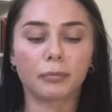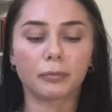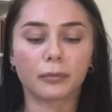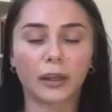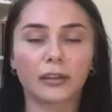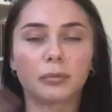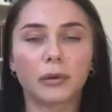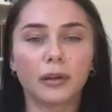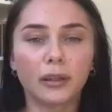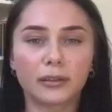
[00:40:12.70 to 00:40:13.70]

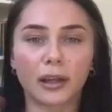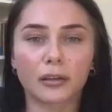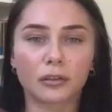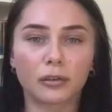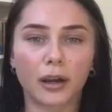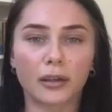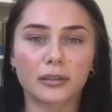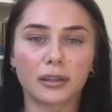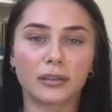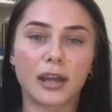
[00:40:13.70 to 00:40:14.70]
experience that stress
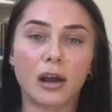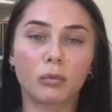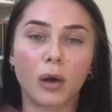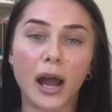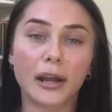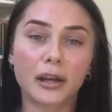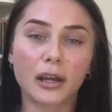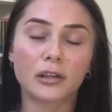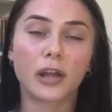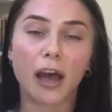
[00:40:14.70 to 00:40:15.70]
is now wider
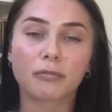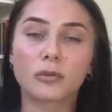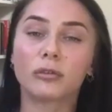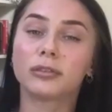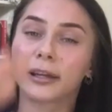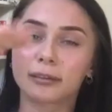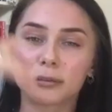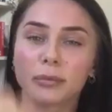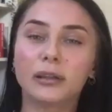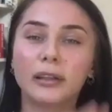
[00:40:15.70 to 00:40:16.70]
and you have more
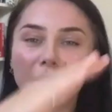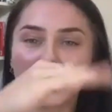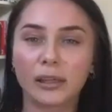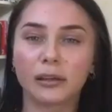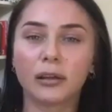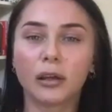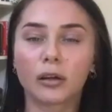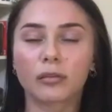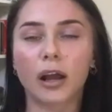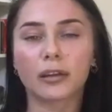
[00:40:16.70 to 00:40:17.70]
flexibility
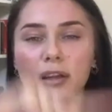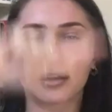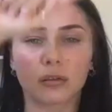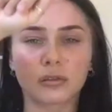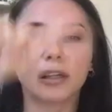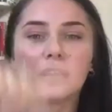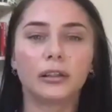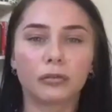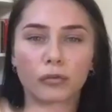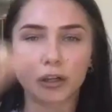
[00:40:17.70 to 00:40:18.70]
rather than a
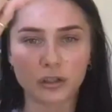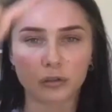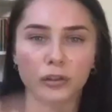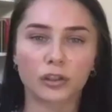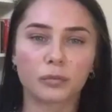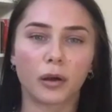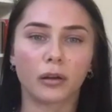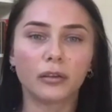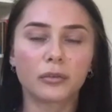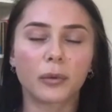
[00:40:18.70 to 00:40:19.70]
really rigid
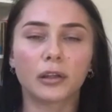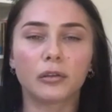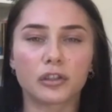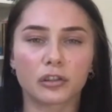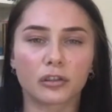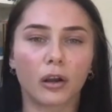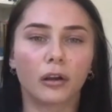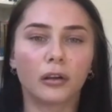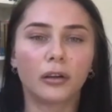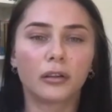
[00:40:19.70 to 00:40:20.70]
response where you just go
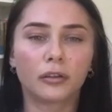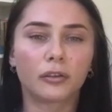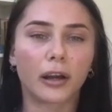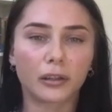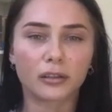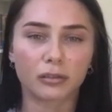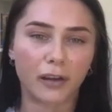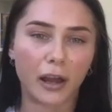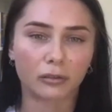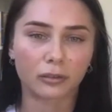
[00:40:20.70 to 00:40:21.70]
straight into
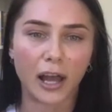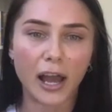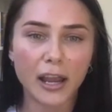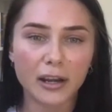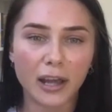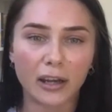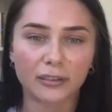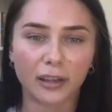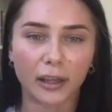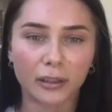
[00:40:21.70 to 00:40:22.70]
fight or flight and it's
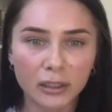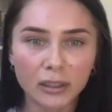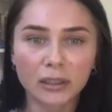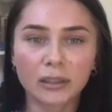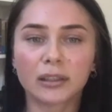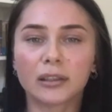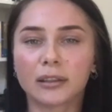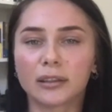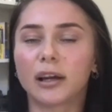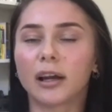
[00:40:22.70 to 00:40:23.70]
like,
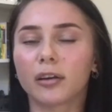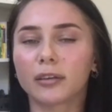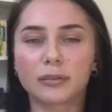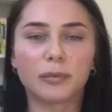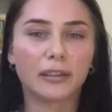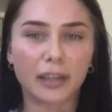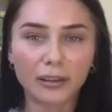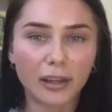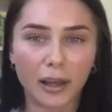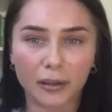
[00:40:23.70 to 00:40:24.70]
I got this big
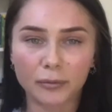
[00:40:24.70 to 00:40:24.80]
deadline.